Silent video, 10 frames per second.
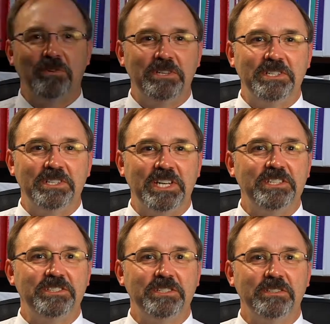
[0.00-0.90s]

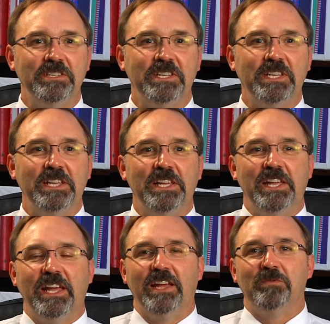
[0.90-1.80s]
orientation.
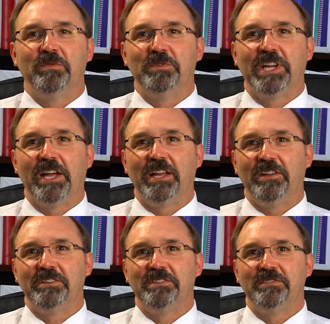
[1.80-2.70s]
And when we got
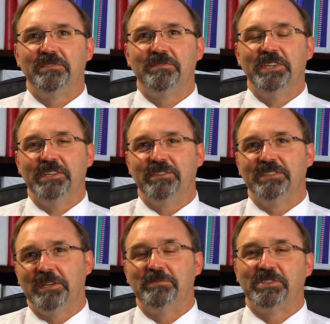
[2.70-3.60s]
out into the field,
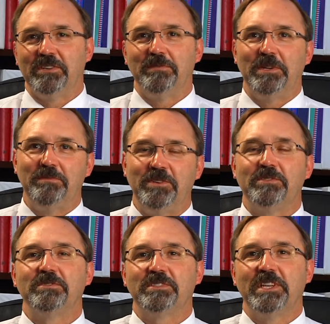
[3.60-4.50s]
I'm sure my
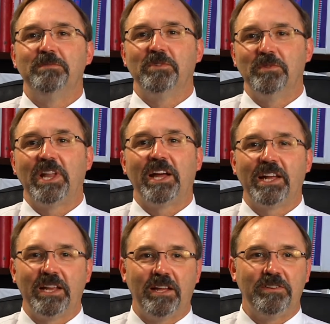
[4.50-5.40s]
peers would say, but when I
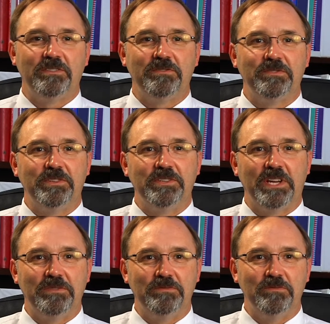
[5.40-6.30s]
got out in the field,
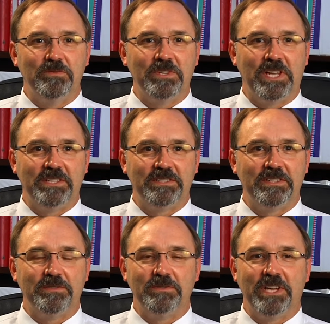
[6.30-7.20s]
I realized
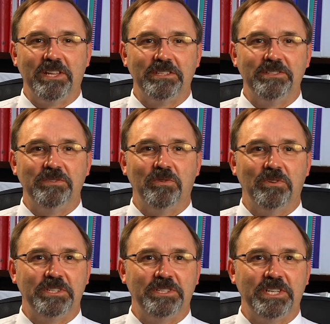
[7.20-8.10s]
that reality
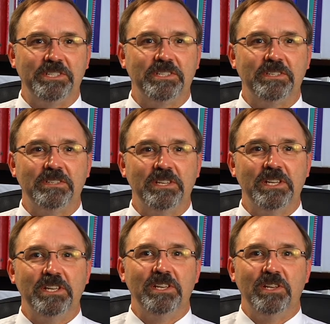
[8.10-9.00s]
orientation
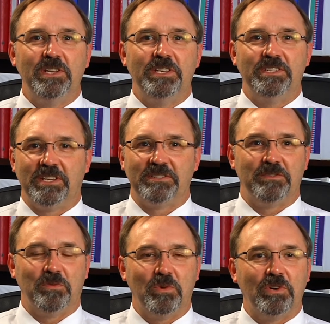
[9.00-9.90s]

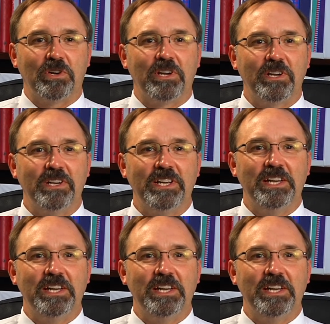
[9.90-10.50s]
doesn't work.